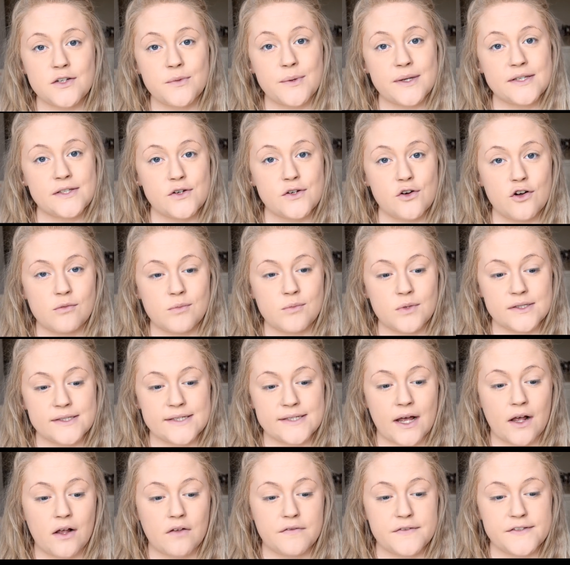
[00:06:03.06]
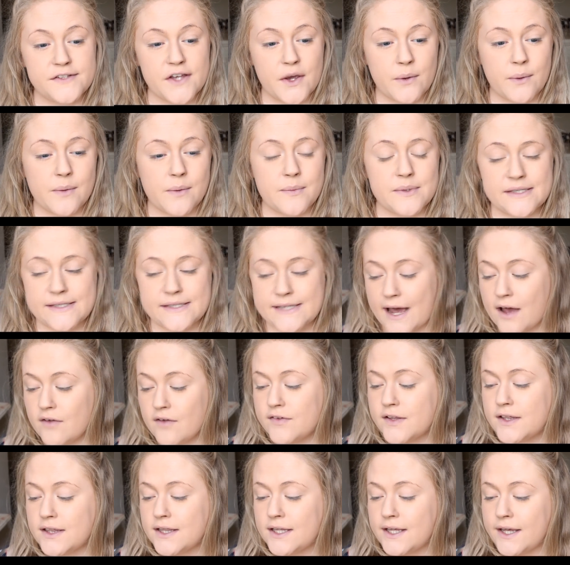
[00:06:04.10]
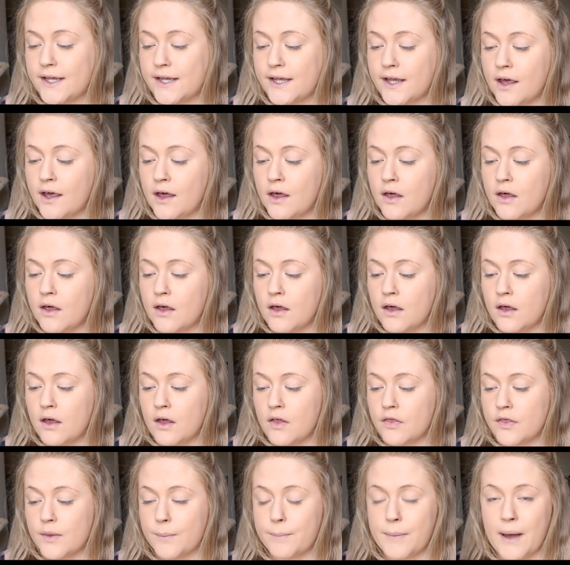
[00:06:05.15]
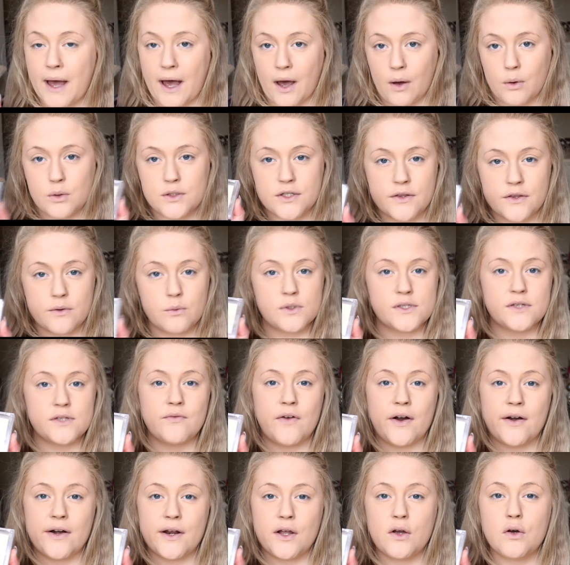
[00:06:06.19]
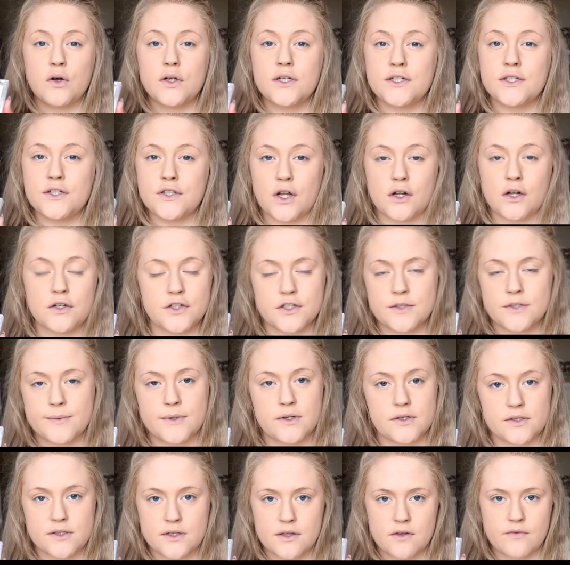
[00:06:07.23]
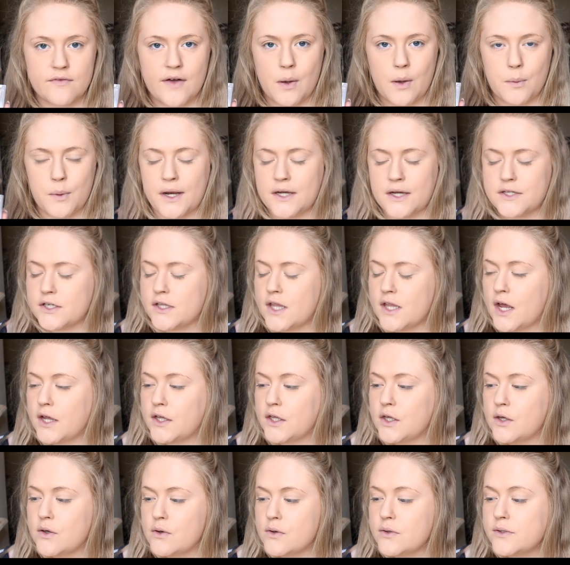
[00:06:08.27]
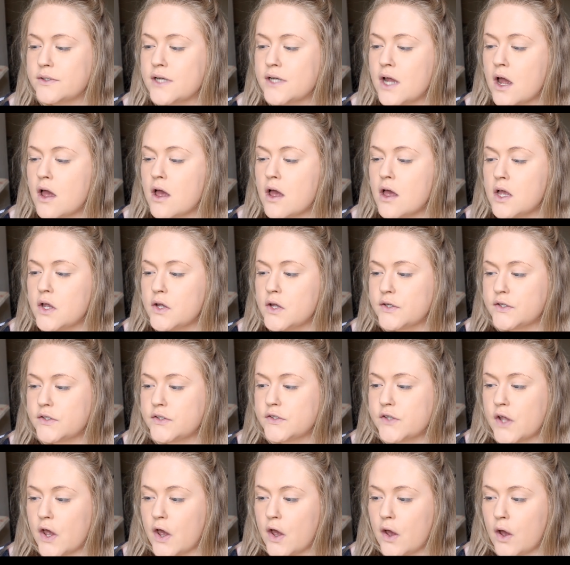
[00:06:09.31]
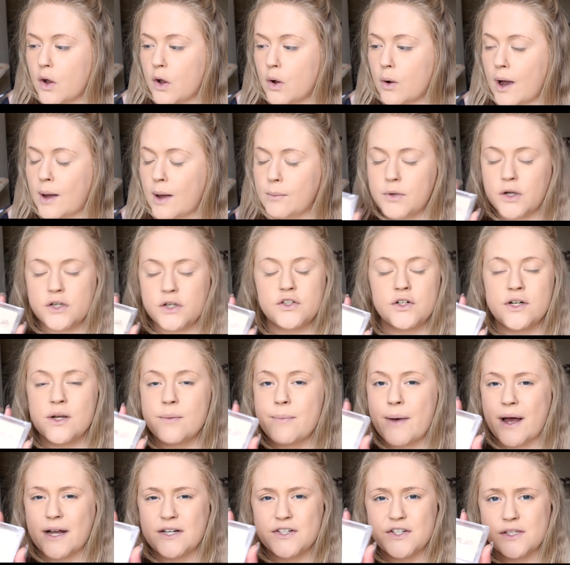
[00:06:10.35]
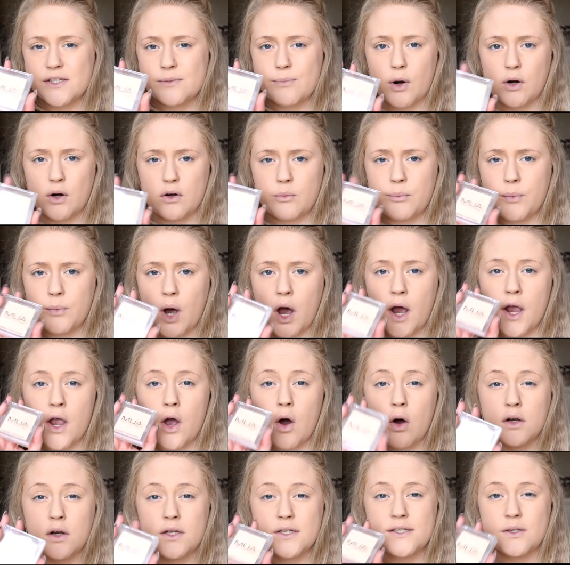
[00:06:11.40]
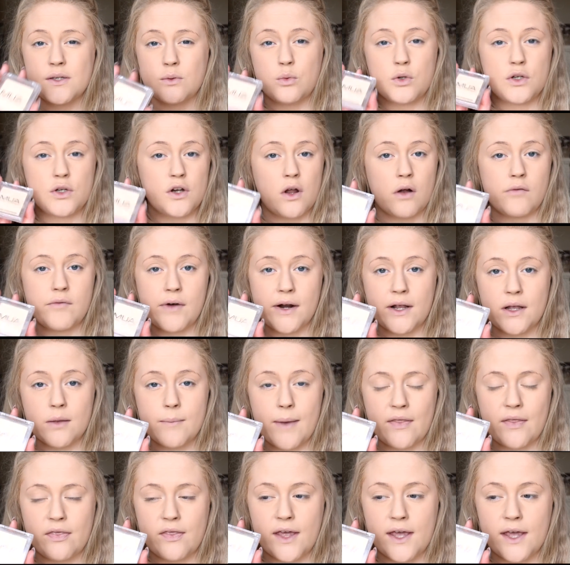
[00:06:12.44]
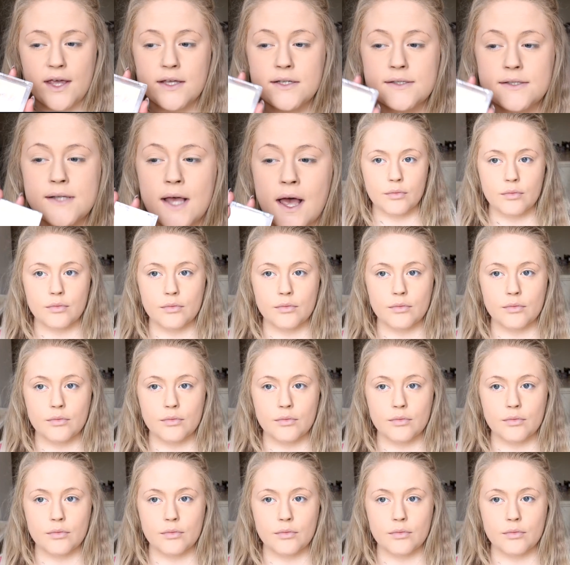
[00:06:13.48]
to its normal self, so it was definitely the powder that wasn't very good and not just because of the foundation that I used. So I'm not trying to bash this product, but I honestly would not recommend this.